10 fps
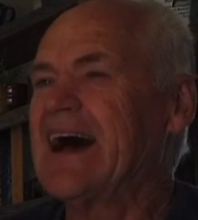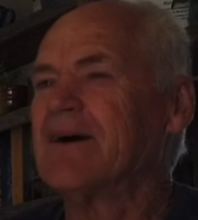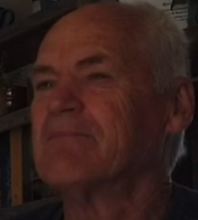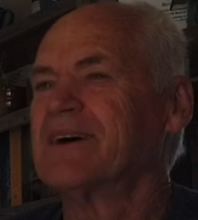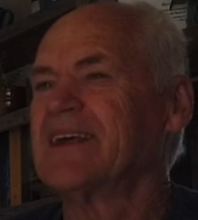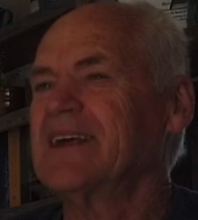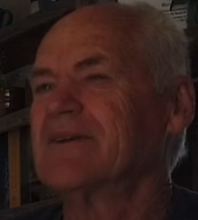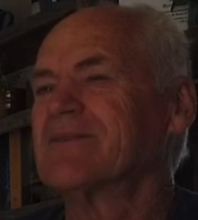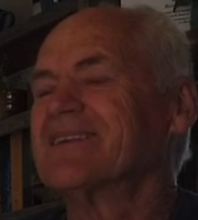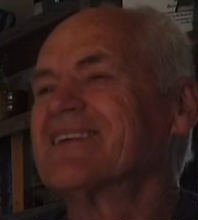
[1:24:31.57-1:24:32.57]
Yeah, but
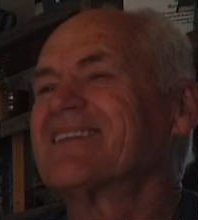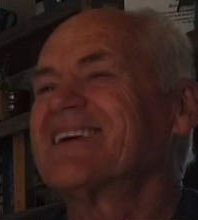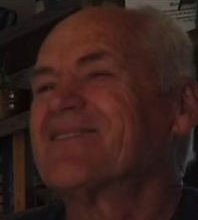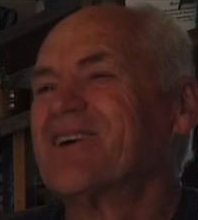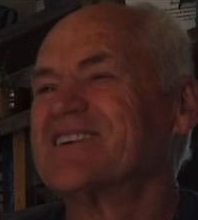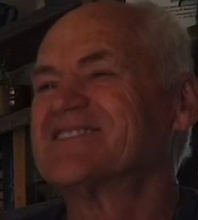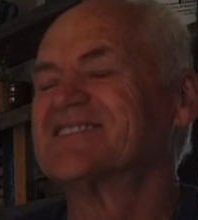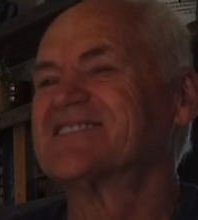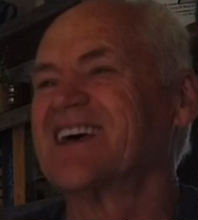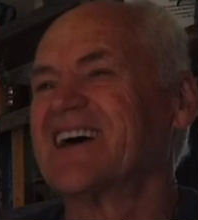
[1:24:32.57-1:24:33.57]
the thing
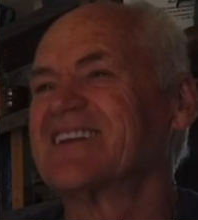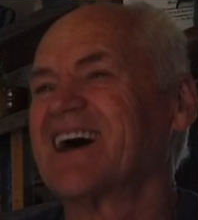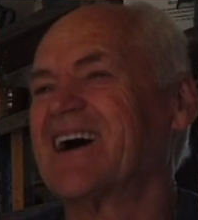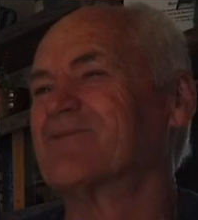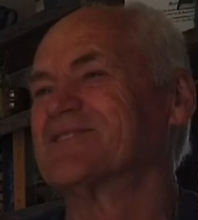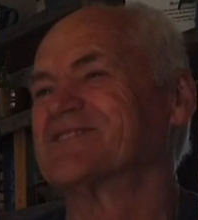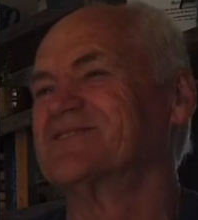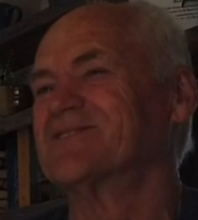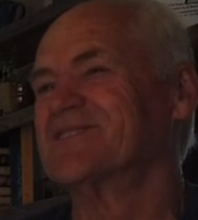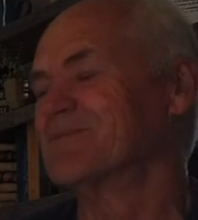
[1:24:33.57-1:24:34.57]
is that I
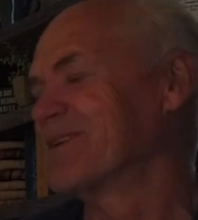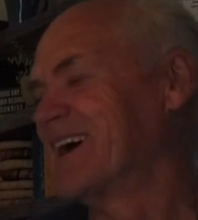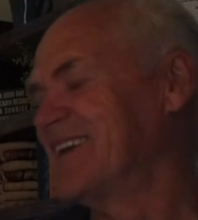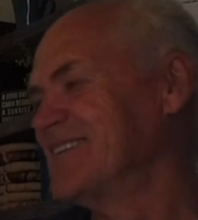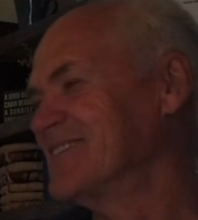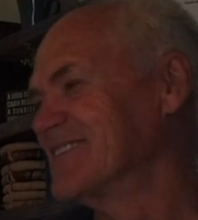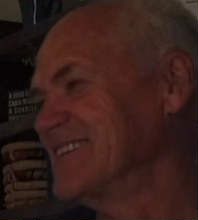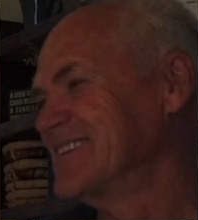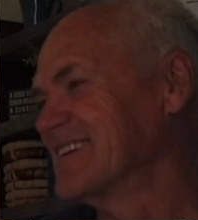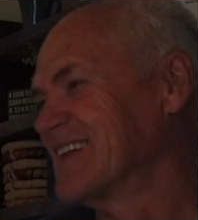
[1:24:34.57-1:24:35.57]
wasn't doing the planning
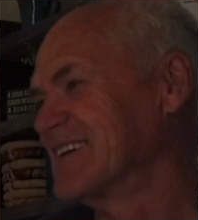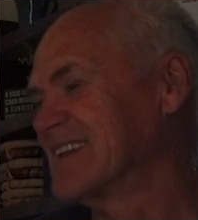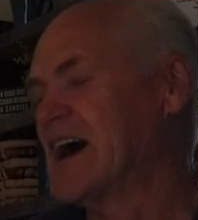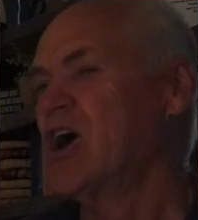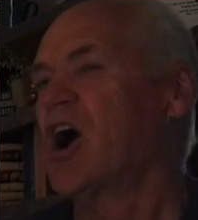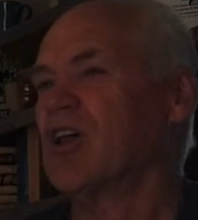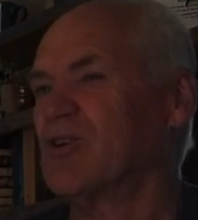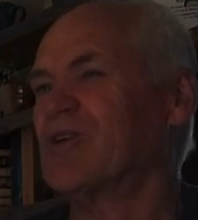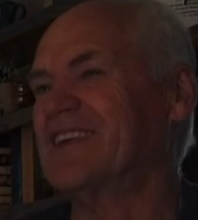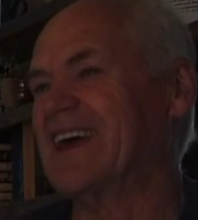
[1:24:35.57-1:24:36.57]
or anything like that.
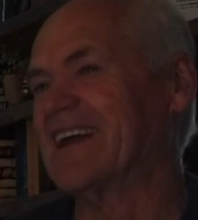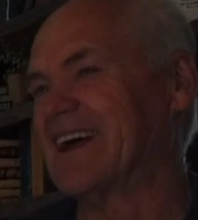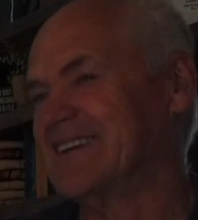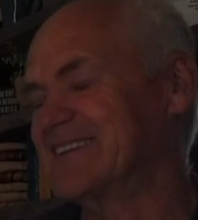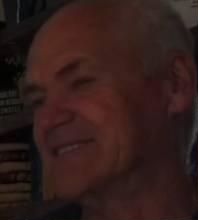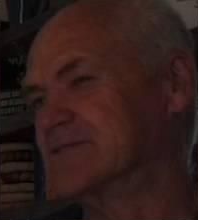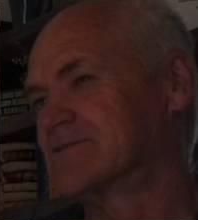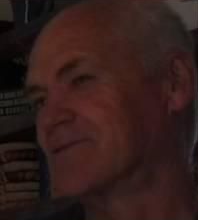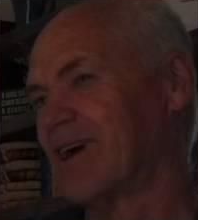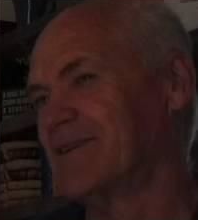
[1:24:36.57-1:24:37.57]
Although in the end, I did
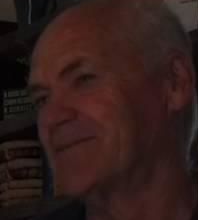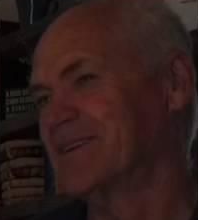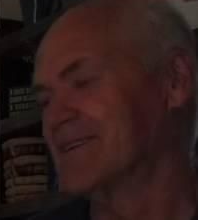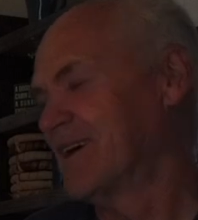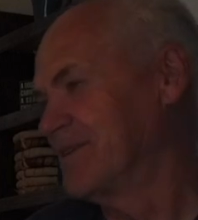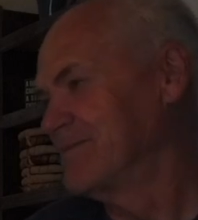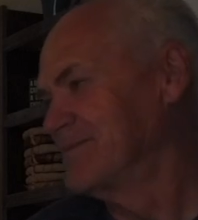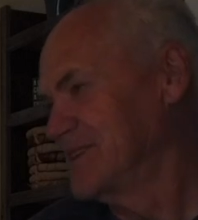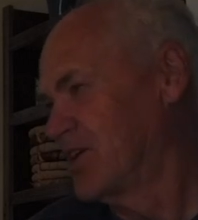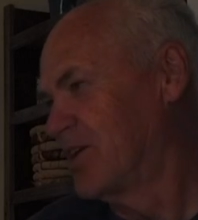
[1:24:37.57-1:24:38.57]
quite a bit
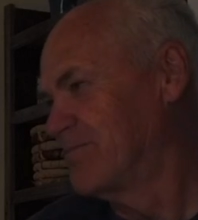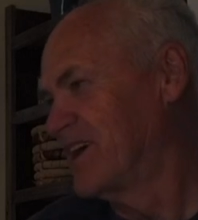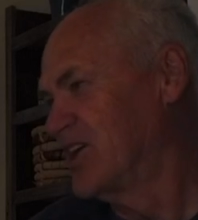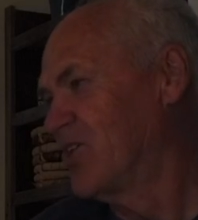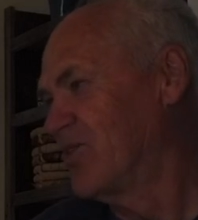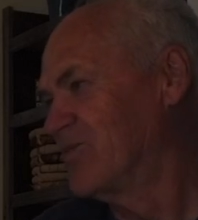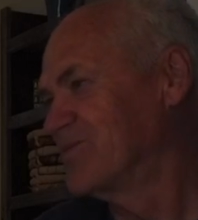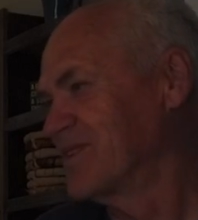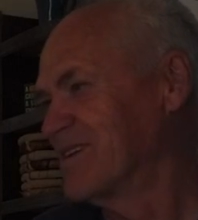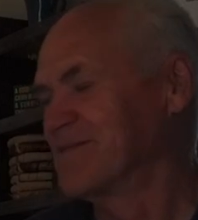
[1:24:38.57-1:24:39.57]
on my
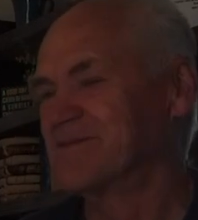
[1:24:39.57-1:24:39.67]
own.